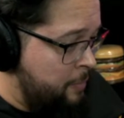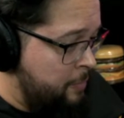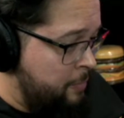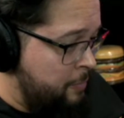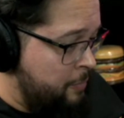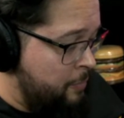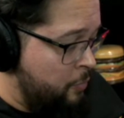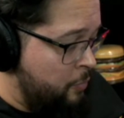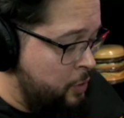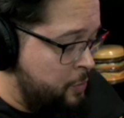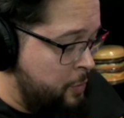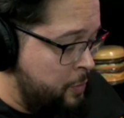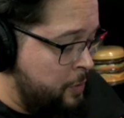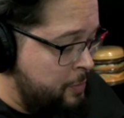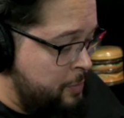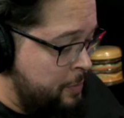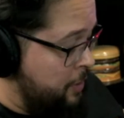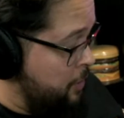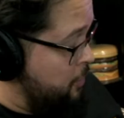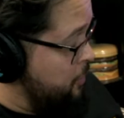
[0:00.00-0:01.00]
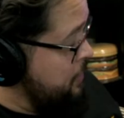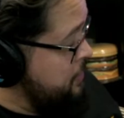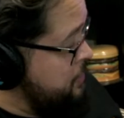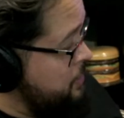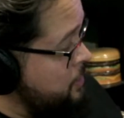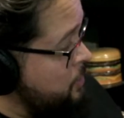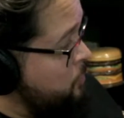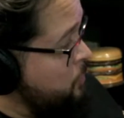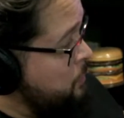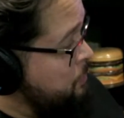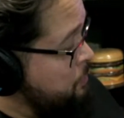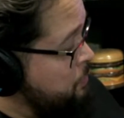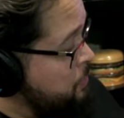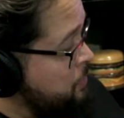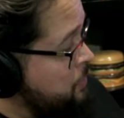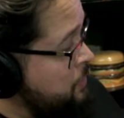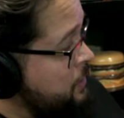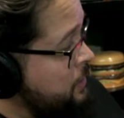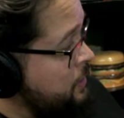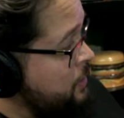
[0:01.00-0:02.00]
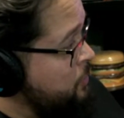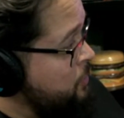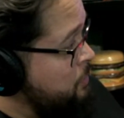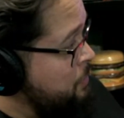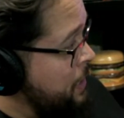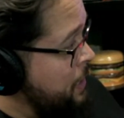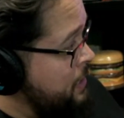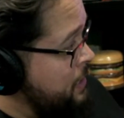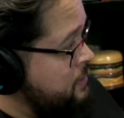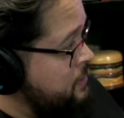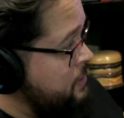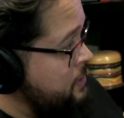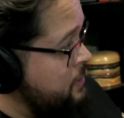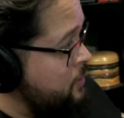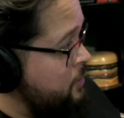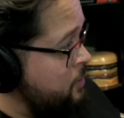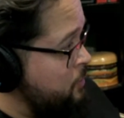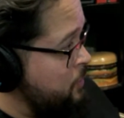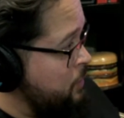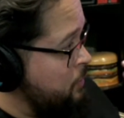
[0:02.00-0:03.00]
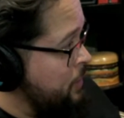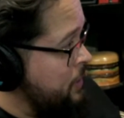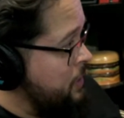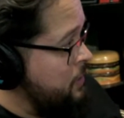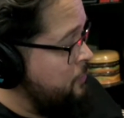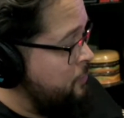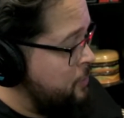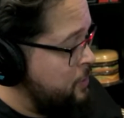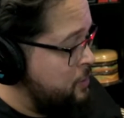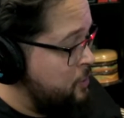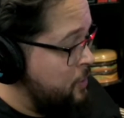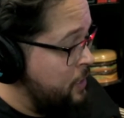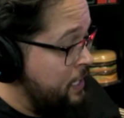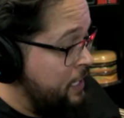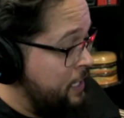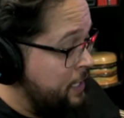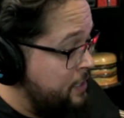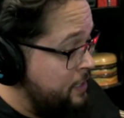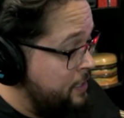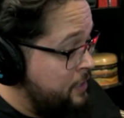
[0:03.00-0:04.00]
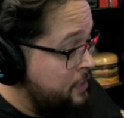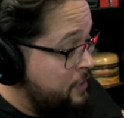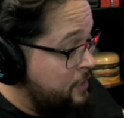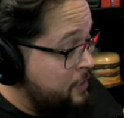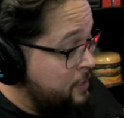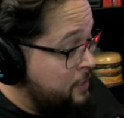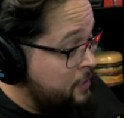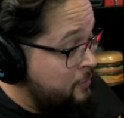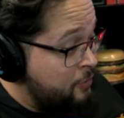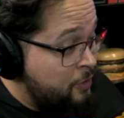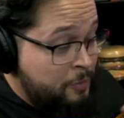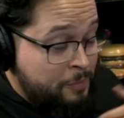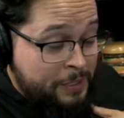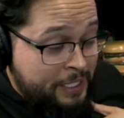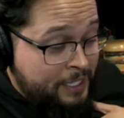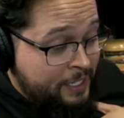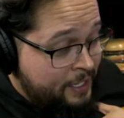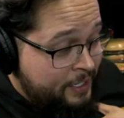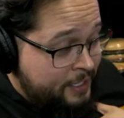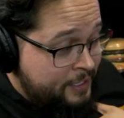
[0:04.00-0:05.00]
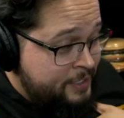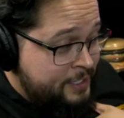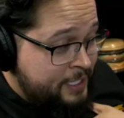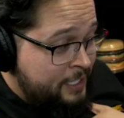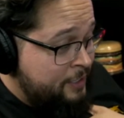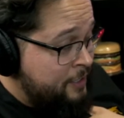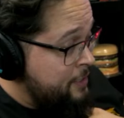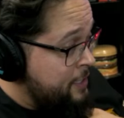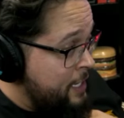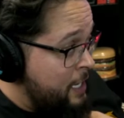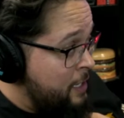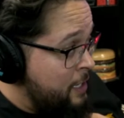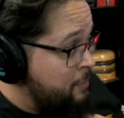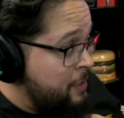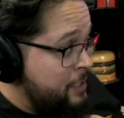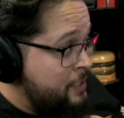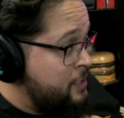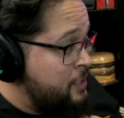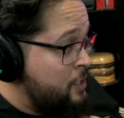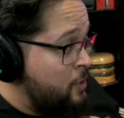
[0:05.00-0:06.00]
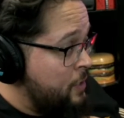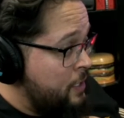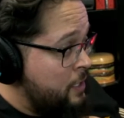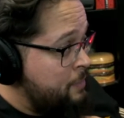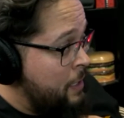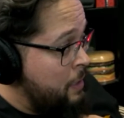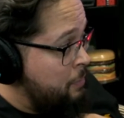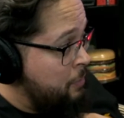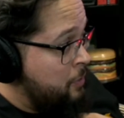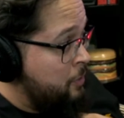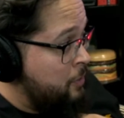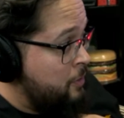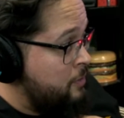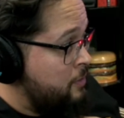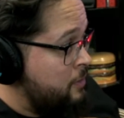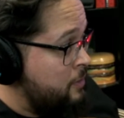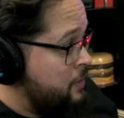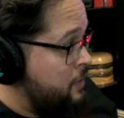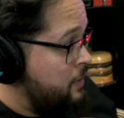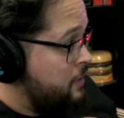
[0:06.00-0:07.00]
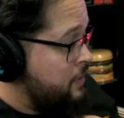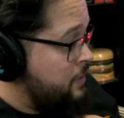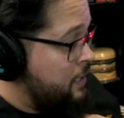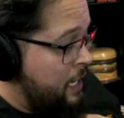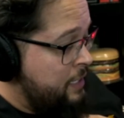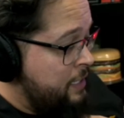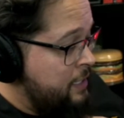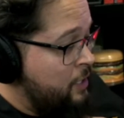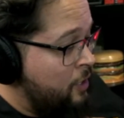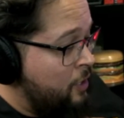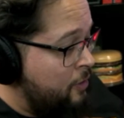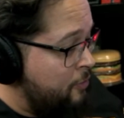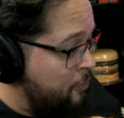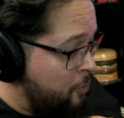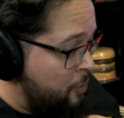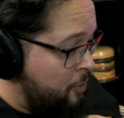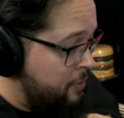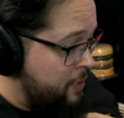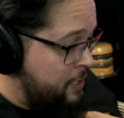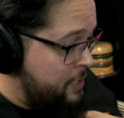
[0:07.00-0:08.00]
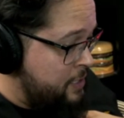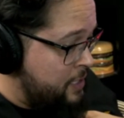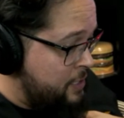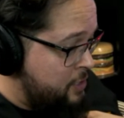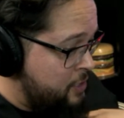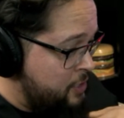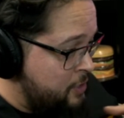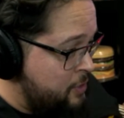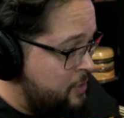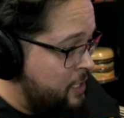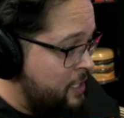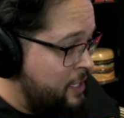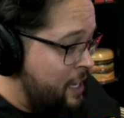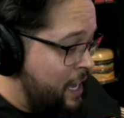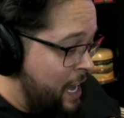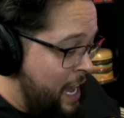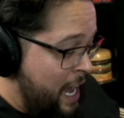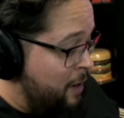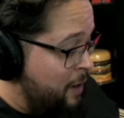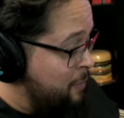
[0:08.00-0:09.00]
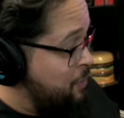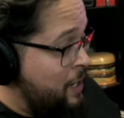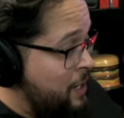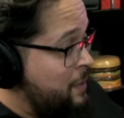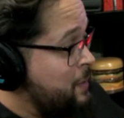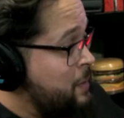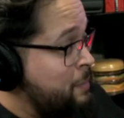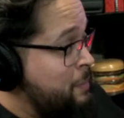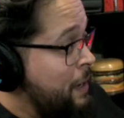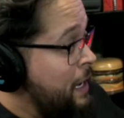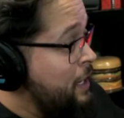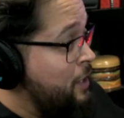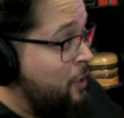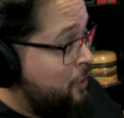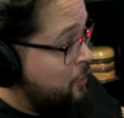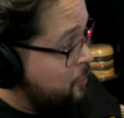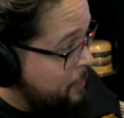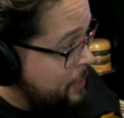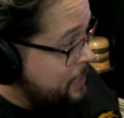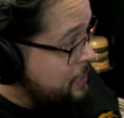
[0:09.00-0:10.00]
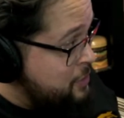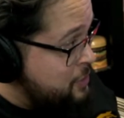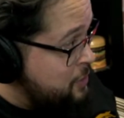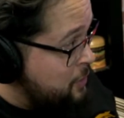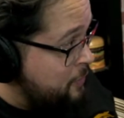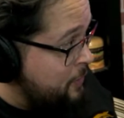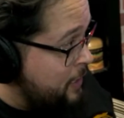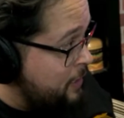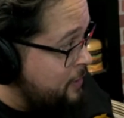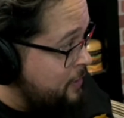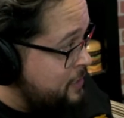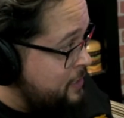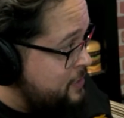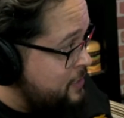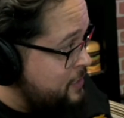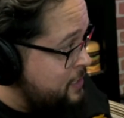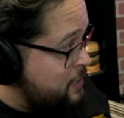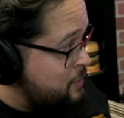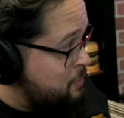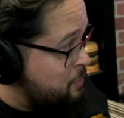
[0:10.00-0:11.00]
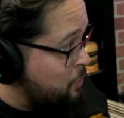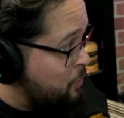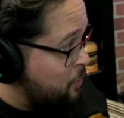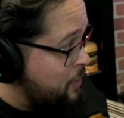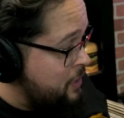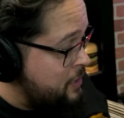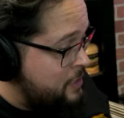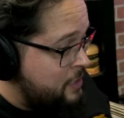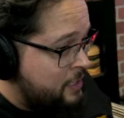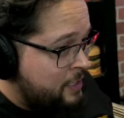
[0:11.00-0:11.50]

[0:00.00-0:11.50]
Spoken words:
Which brings me to the question: are we pulling, are we passing, or are we waiting for a trade? For me, I can tell you that this is going in my pull. I need all 4 of these issues. I'll probably buy all the ratio variants at this point.